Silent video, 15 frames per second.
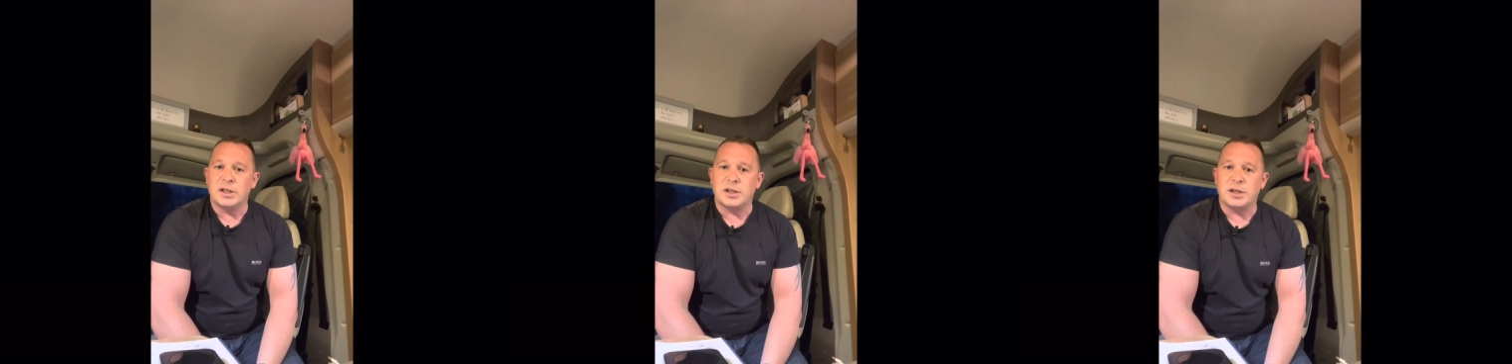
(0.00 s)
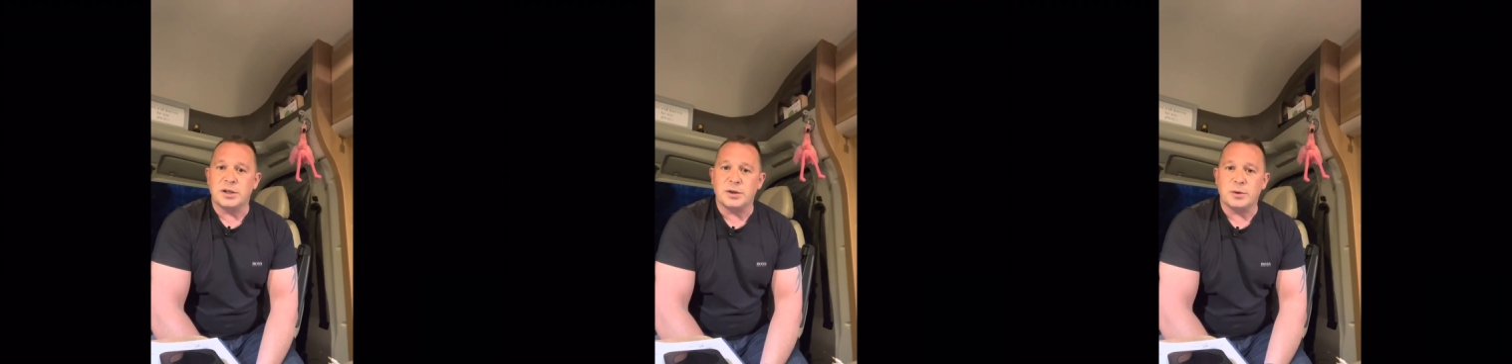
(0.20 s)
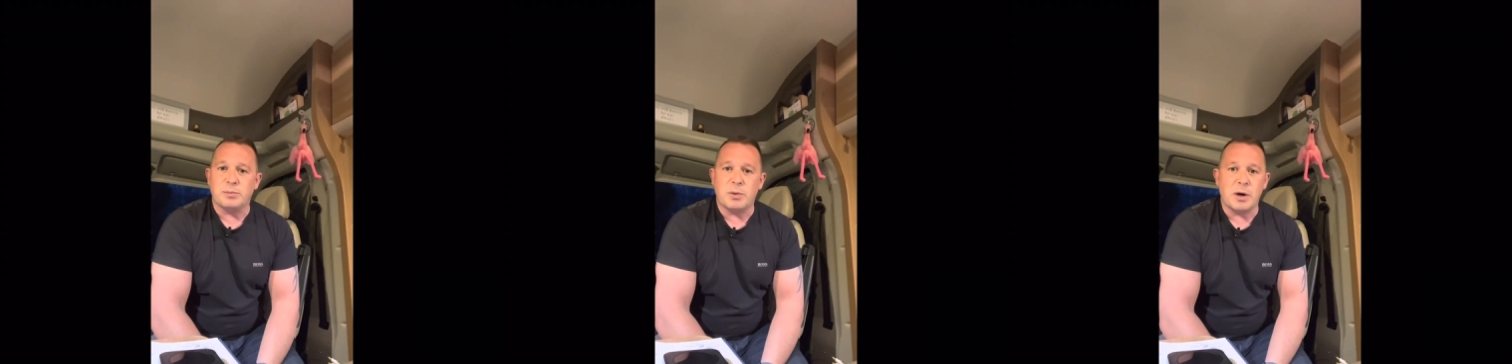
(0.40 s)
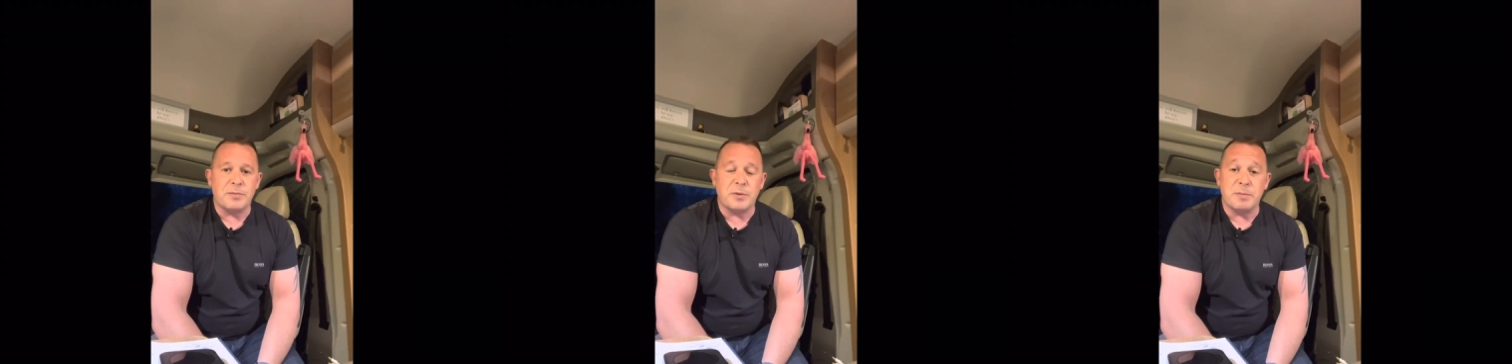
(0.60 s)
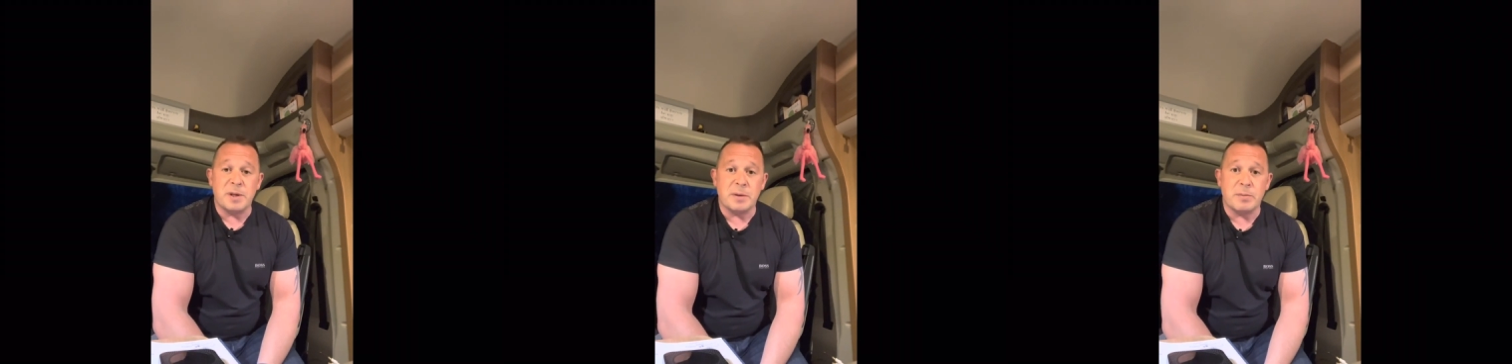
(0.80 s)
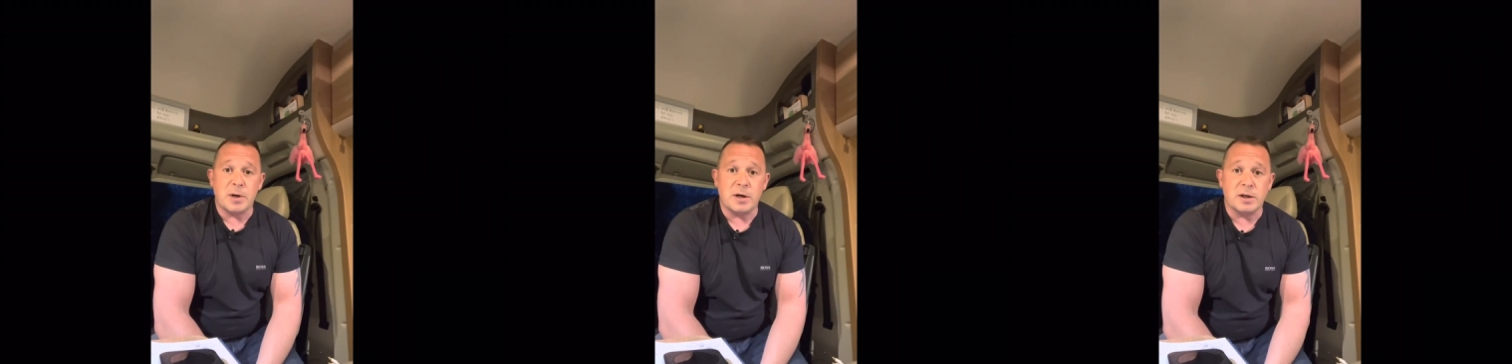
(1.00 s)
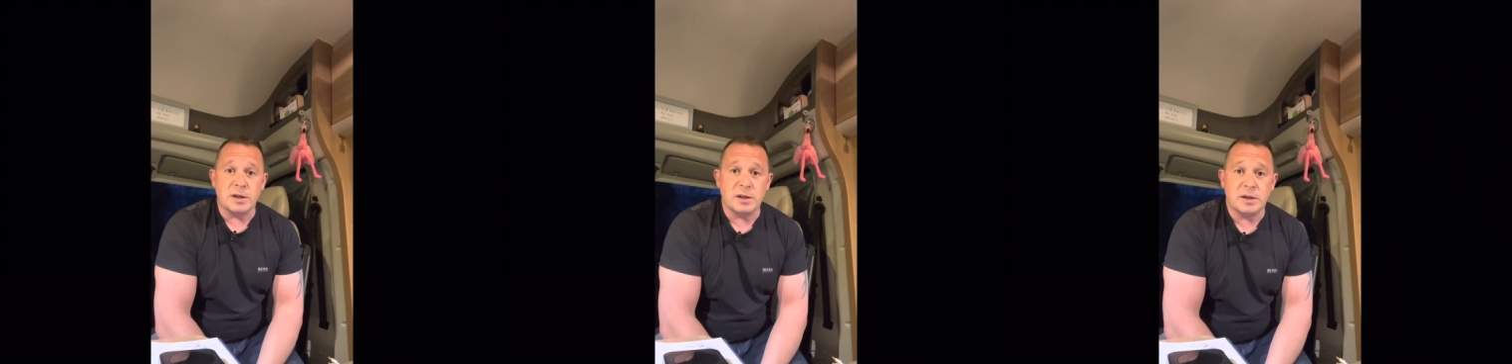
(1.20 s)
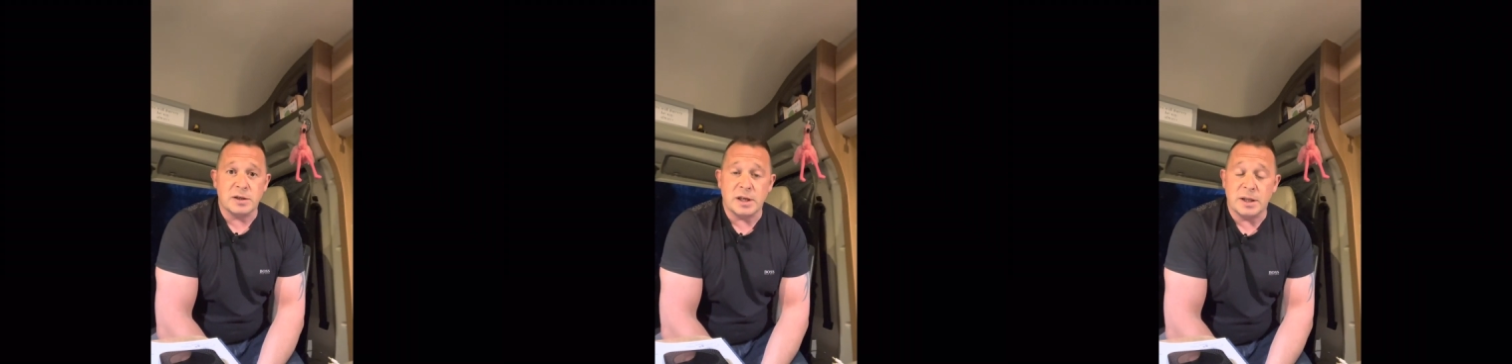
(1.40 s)
to pop them in the
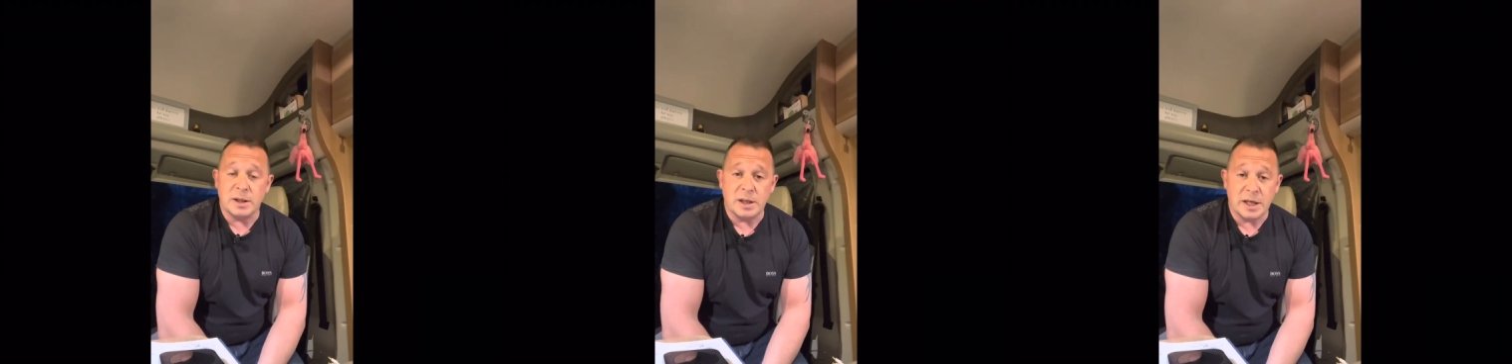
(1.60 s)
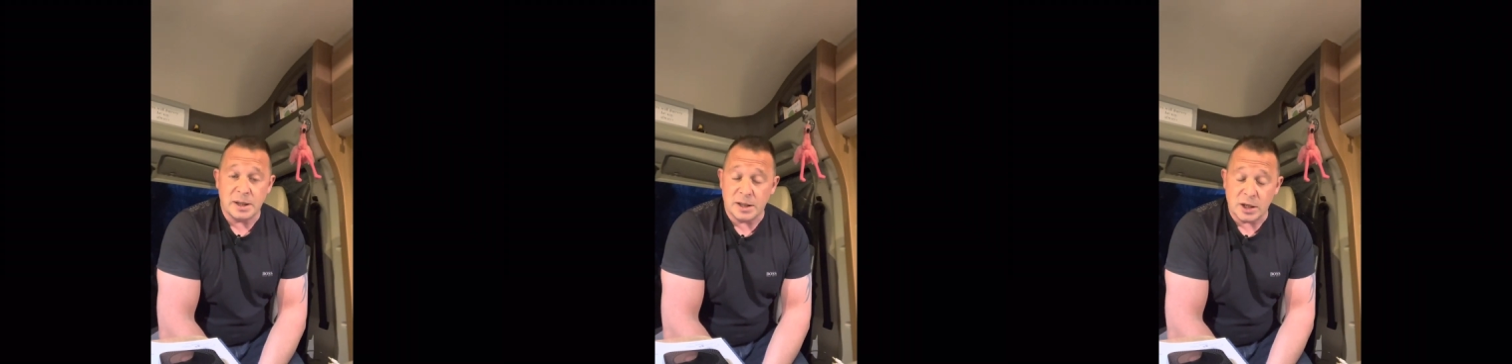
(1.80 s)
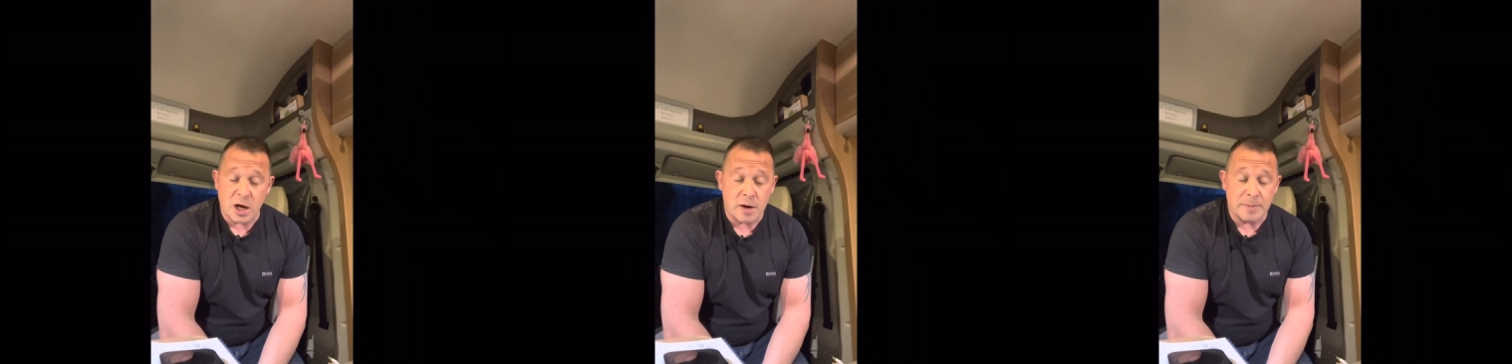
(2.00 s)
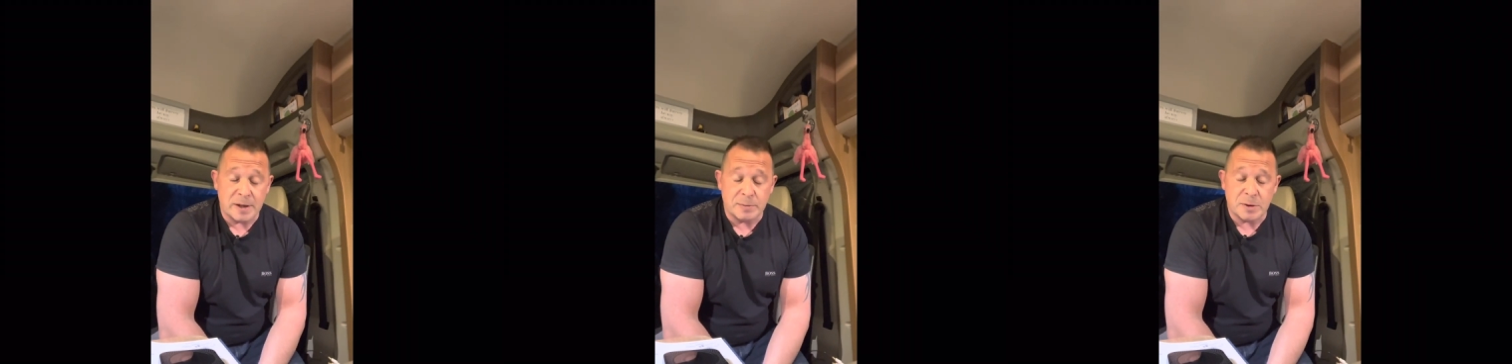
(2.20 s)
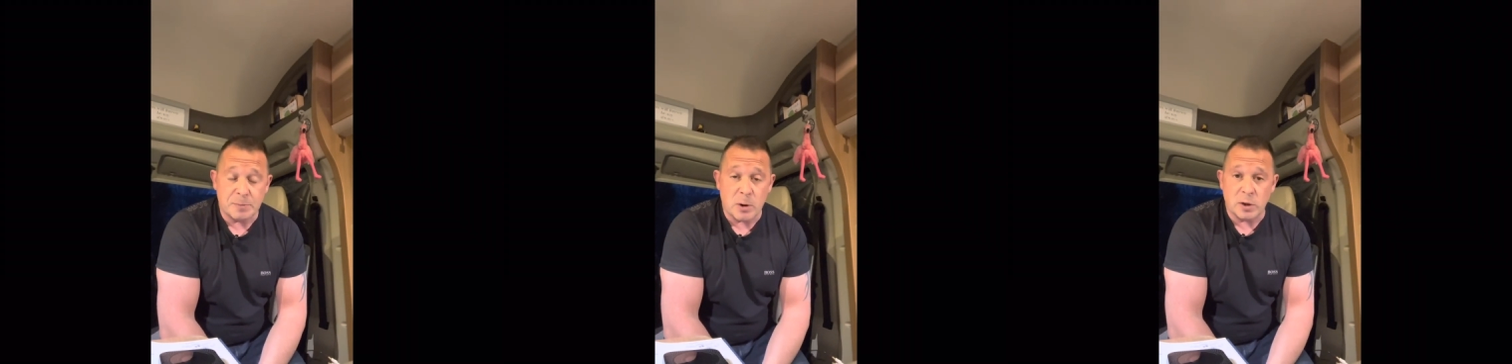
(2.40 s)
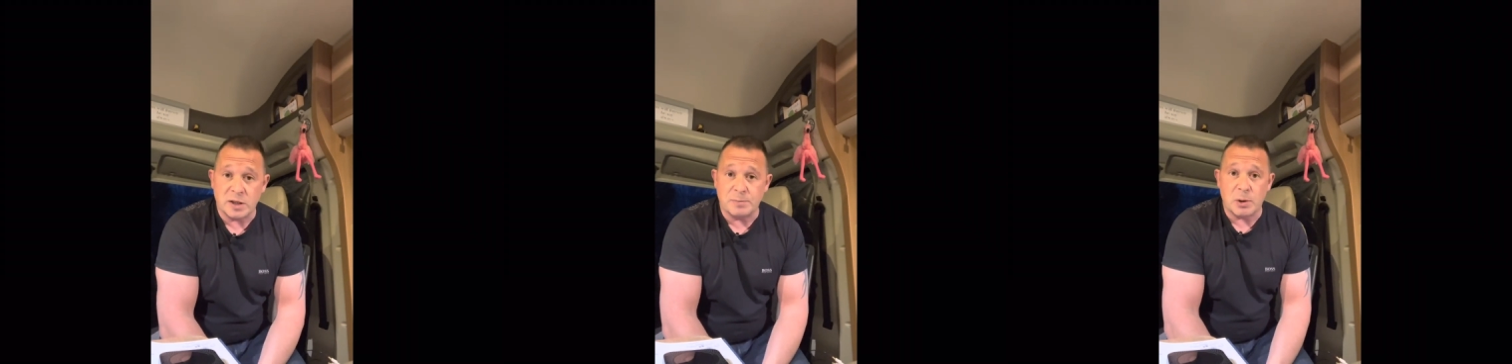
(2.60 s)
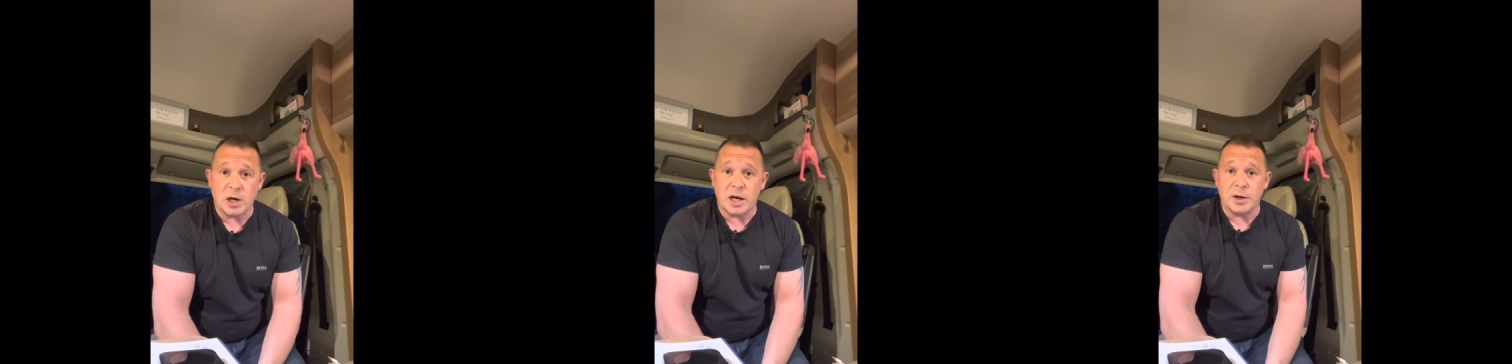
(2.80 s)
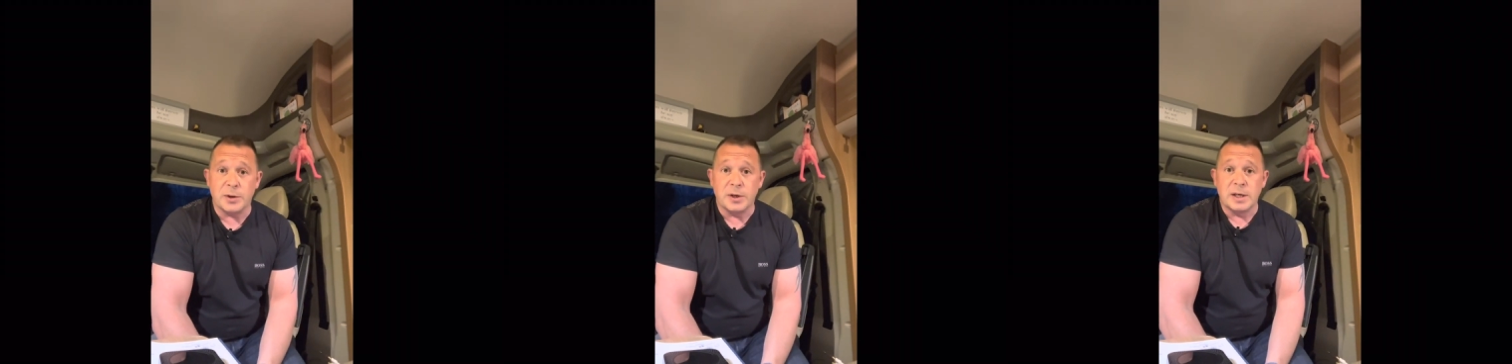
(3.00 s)
box in the comments box
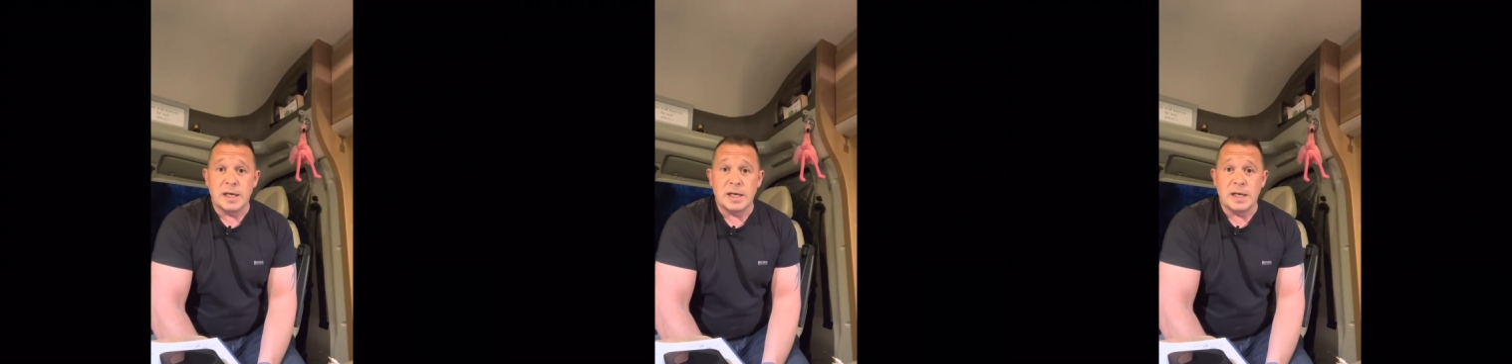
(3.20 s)
below,